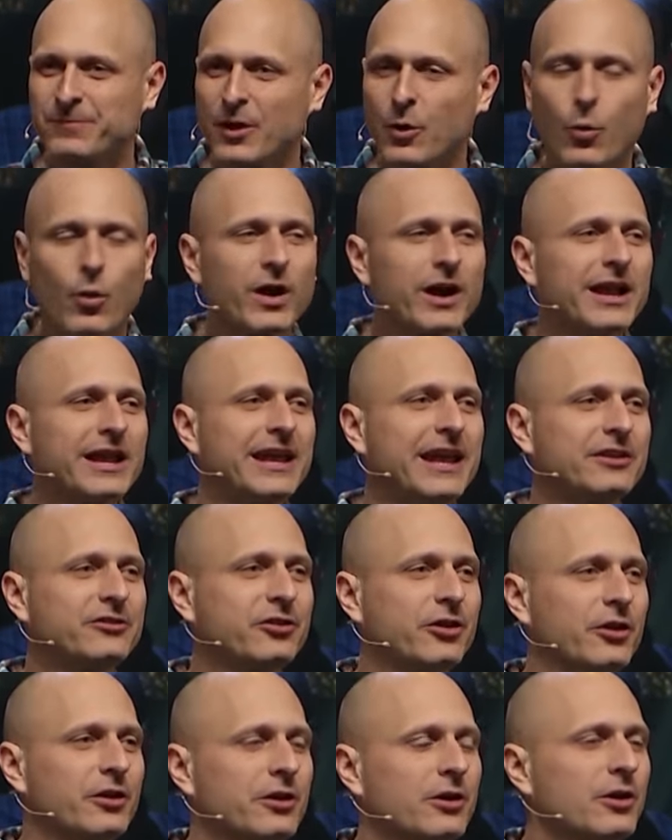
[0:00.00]
We're going to get
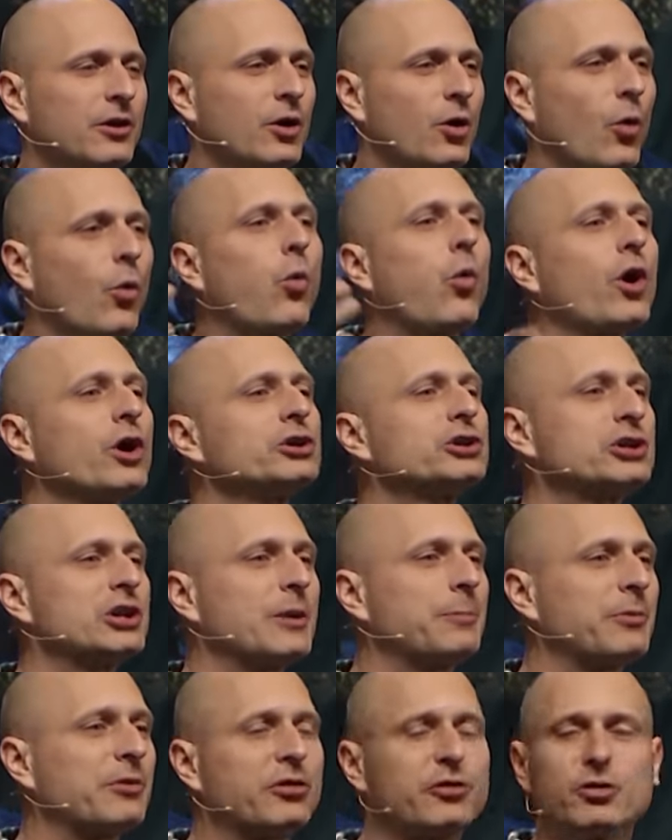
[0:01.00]
to
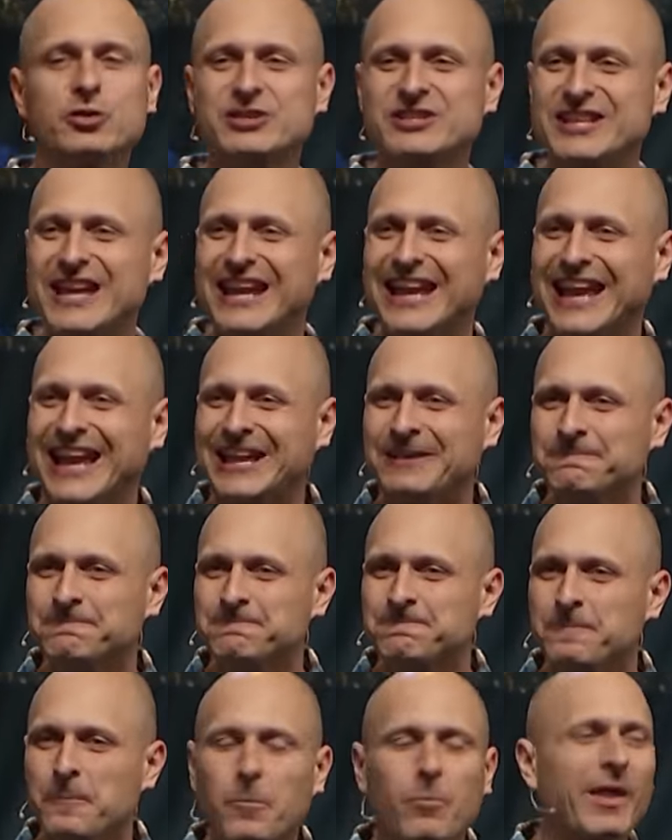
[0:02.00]
worship through singing
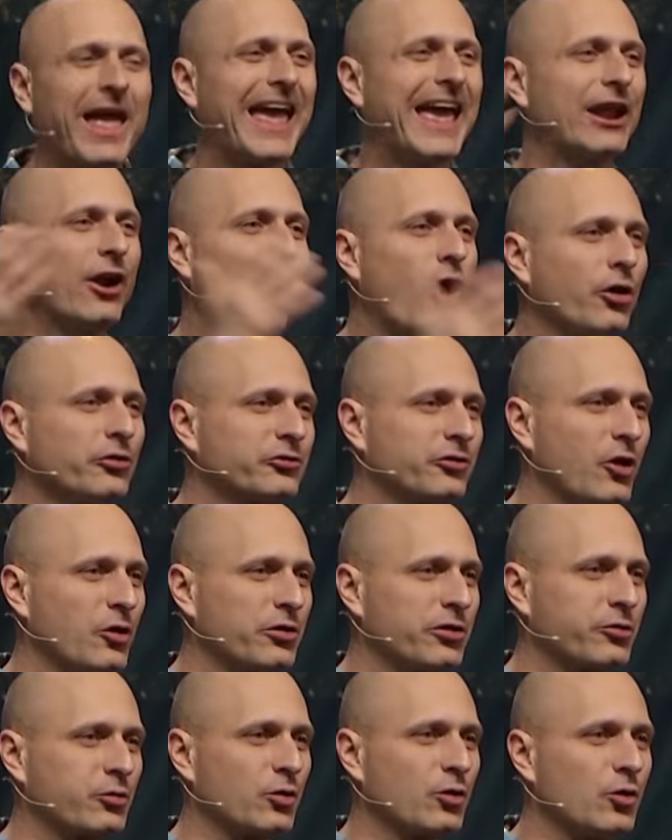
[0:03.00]
and also
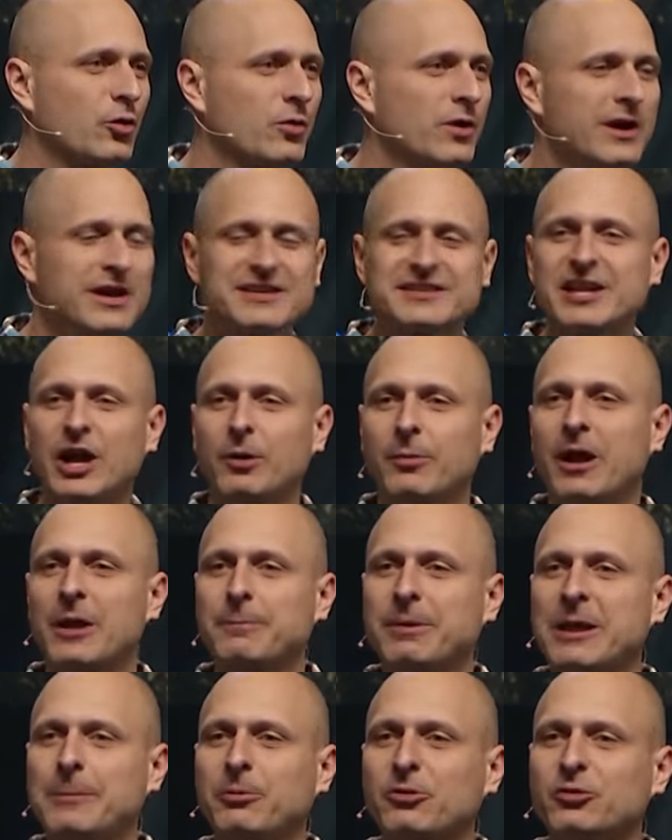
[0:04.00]
through celebrating
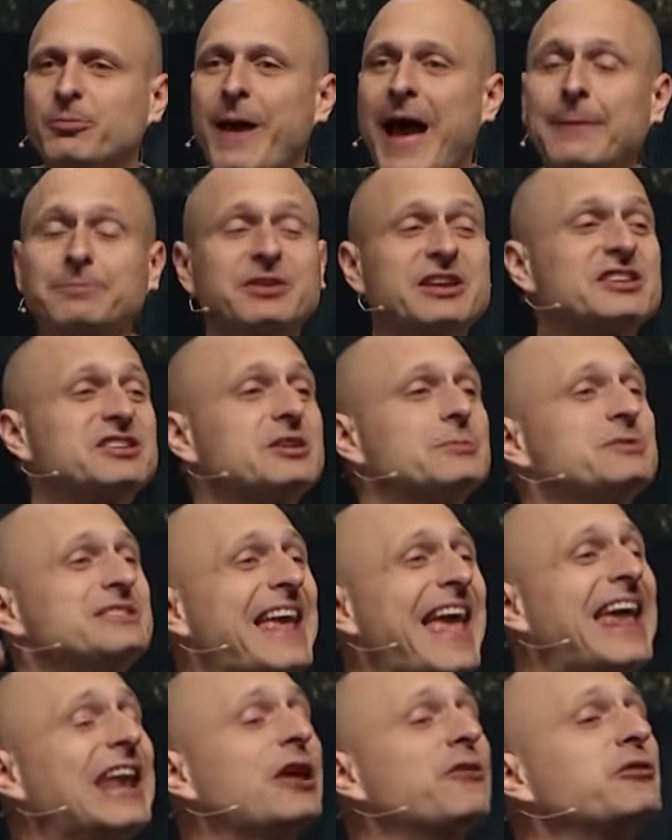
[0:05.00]
people's baptisms.
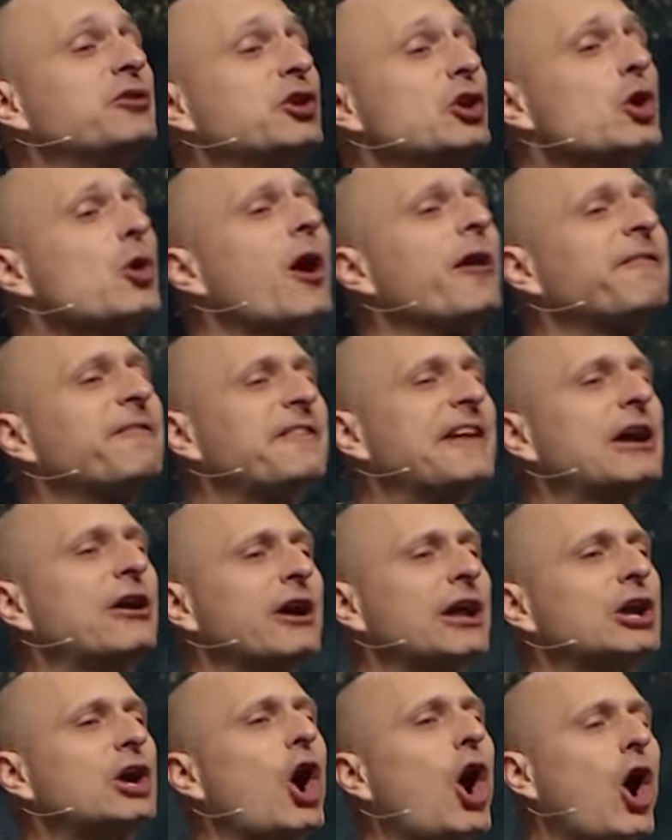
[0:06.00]
And if you are
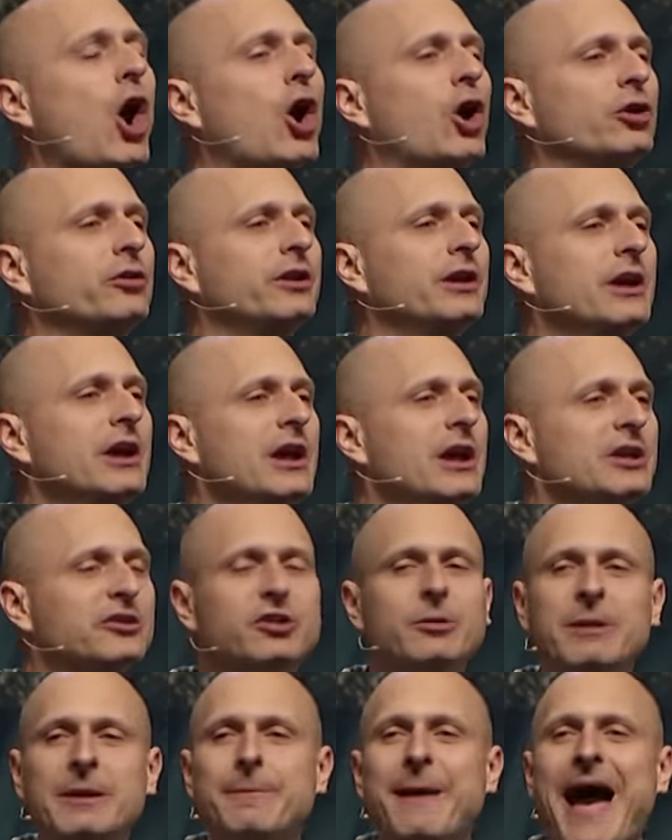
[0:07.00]
feeling called to
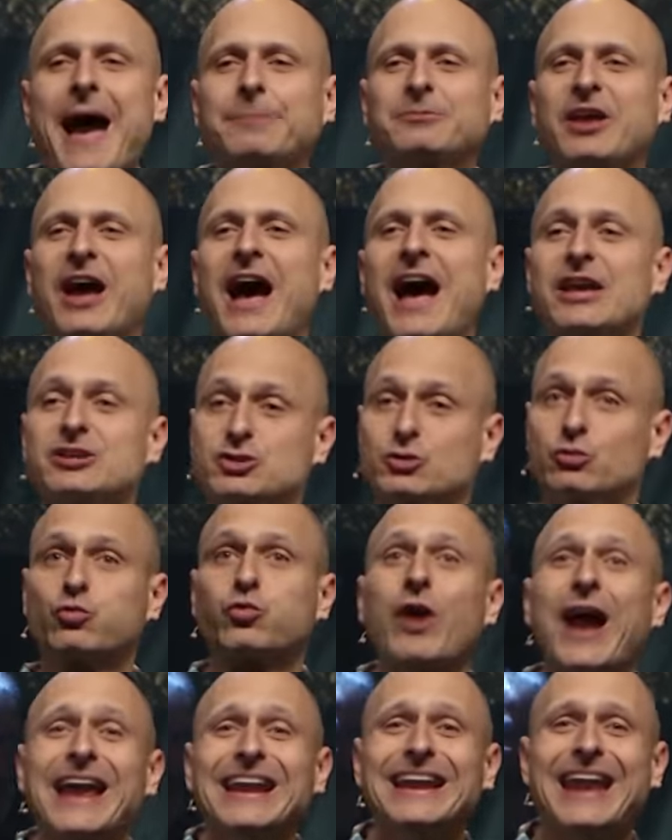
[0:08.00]
be baptized
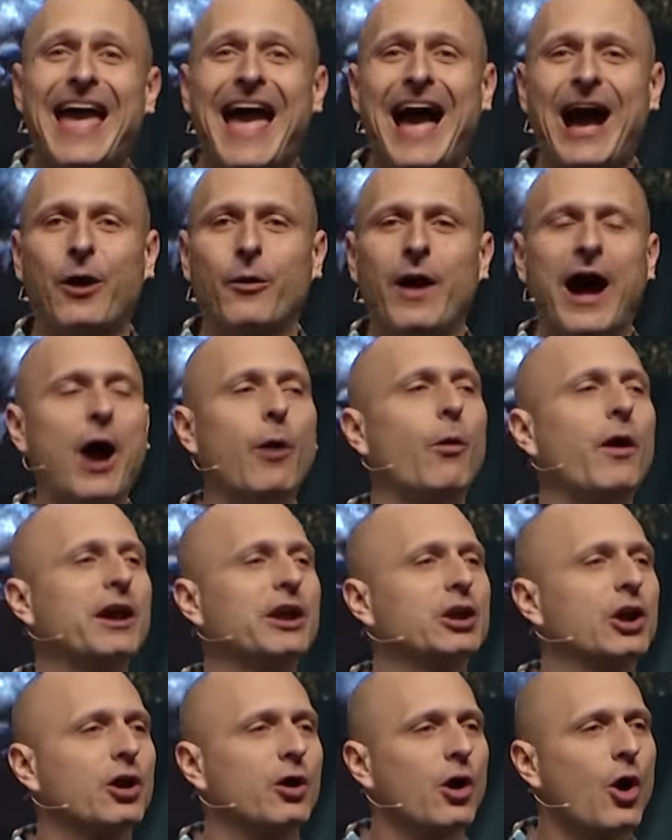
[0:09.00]
right now, I want you
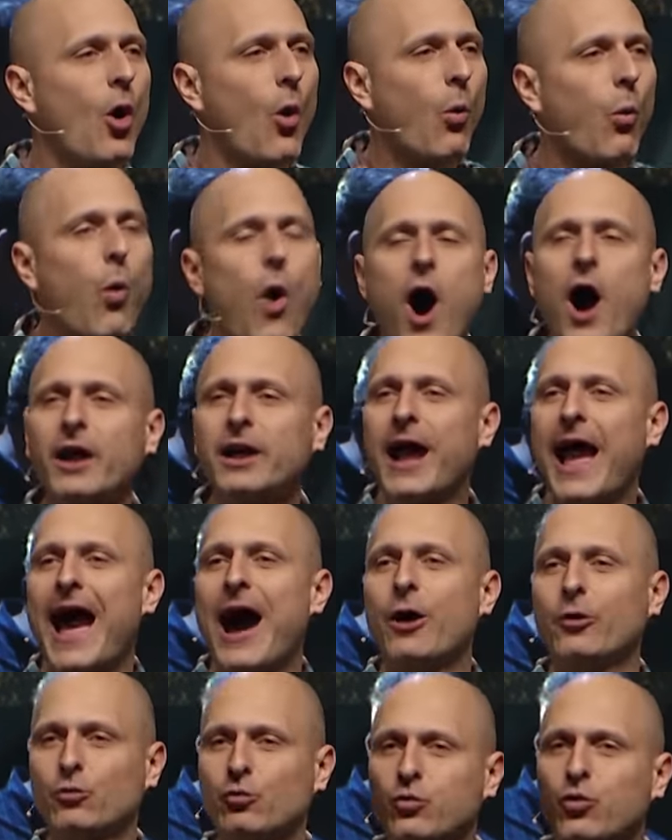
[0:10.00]
to walk
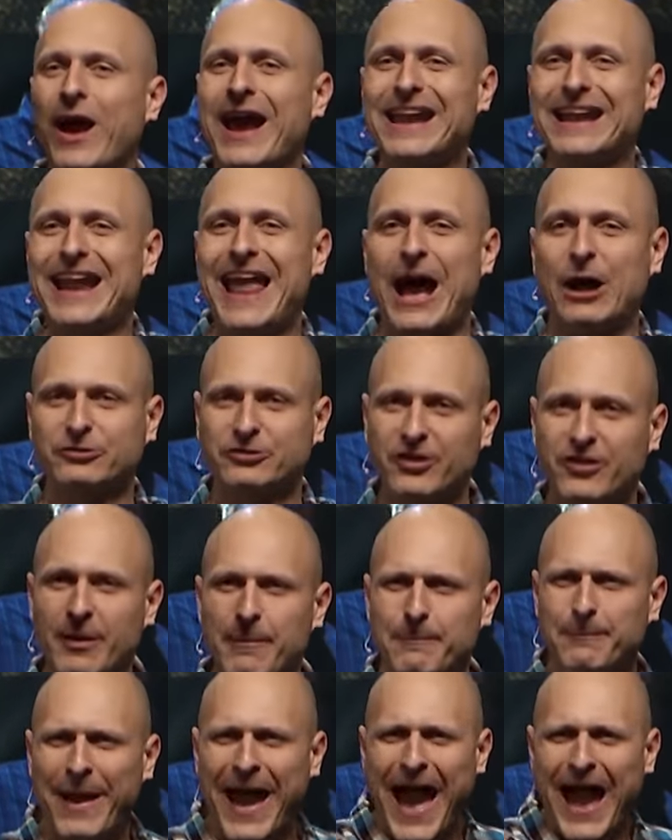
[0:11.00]
out right now to the
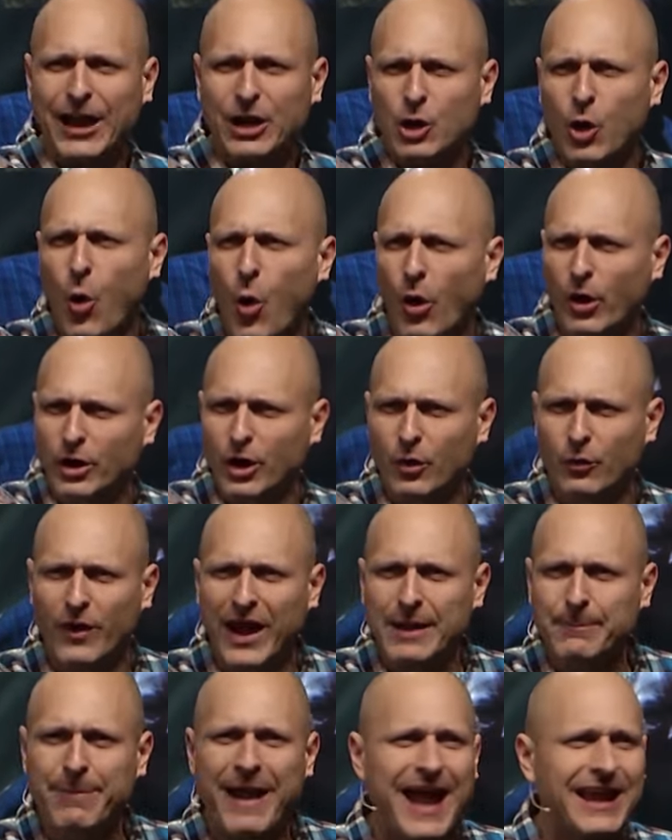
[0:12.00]
back corner,
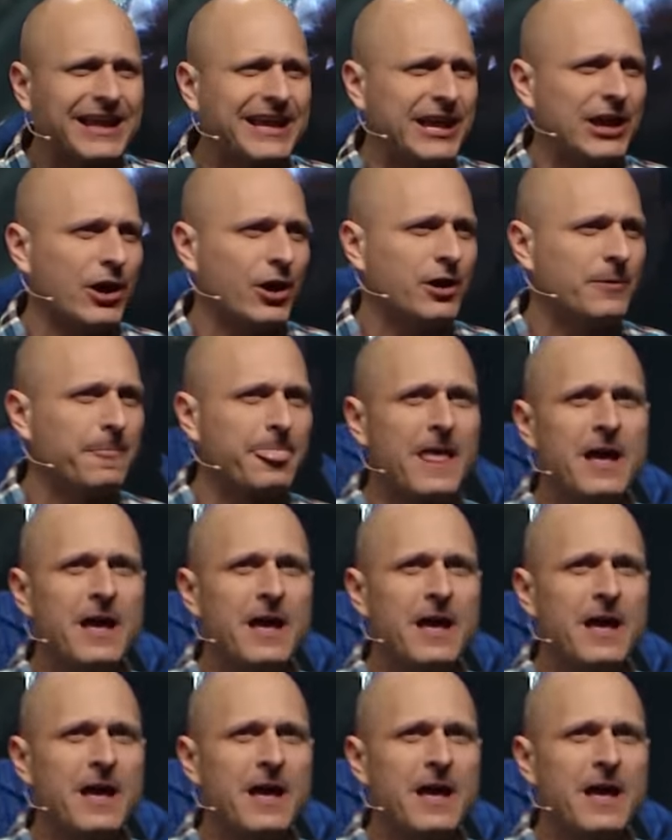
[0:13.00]
right back here.